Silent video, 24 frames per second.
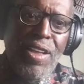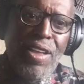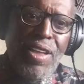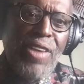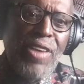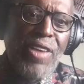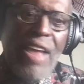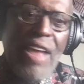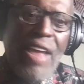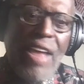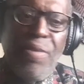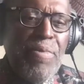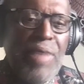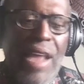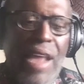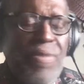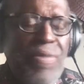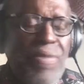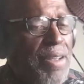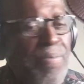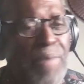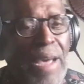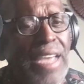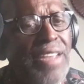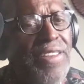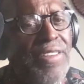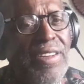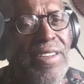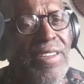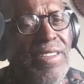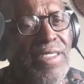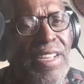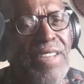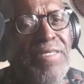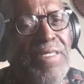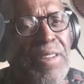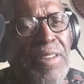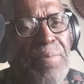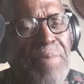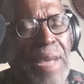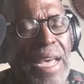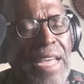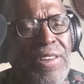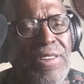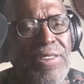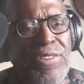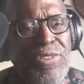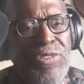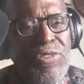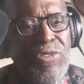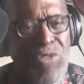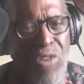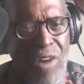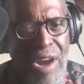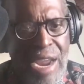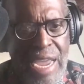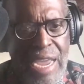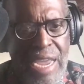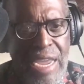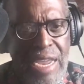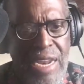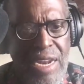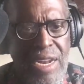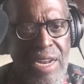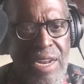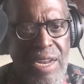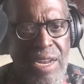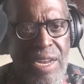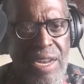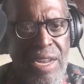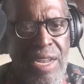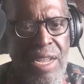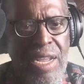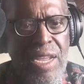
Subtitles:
So that was a major strain